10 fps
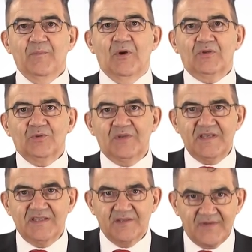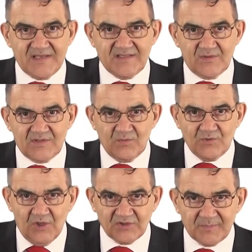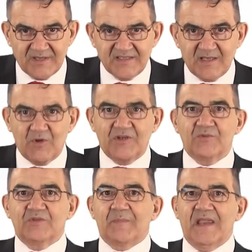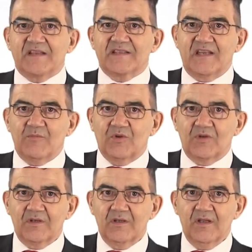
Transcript: Portuguese investors do not bring their money to the banks anymore.